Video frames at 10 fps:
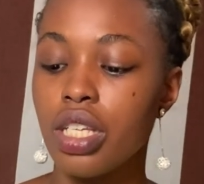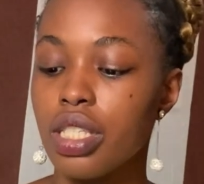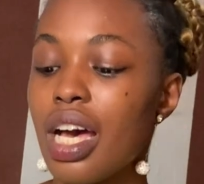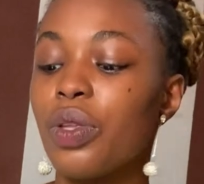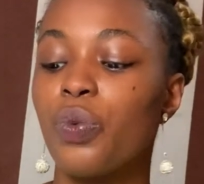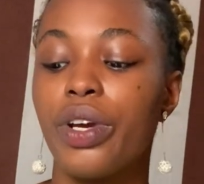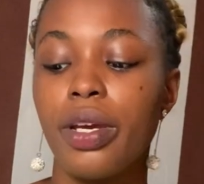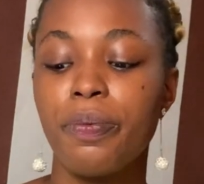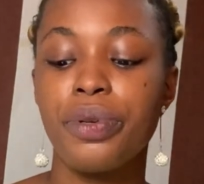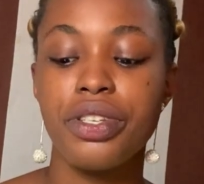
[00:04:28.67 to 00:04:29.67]
That
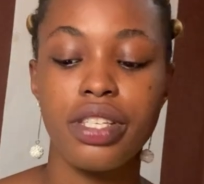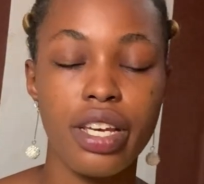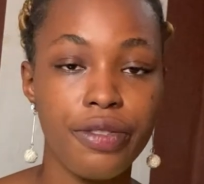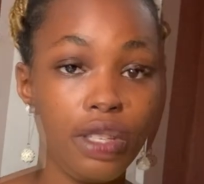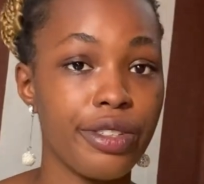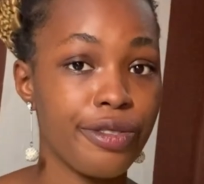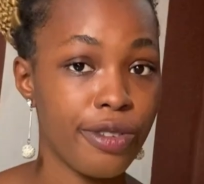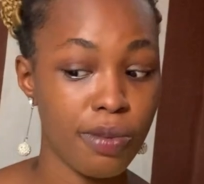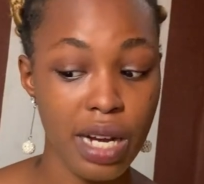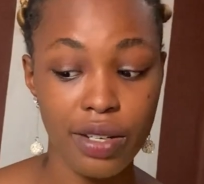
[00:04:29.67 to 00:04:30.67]
were preserved in
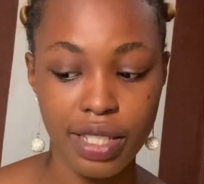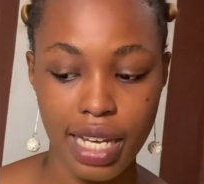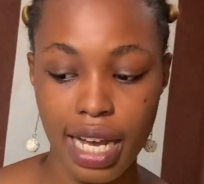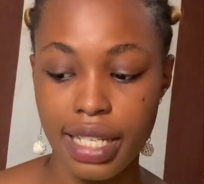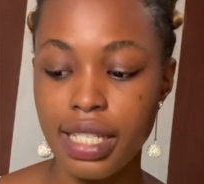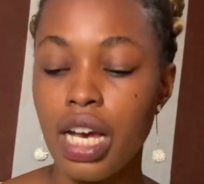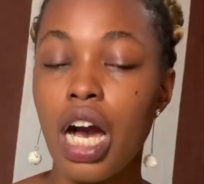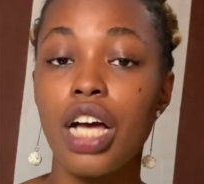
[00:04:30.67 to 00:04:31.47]
formaldehyde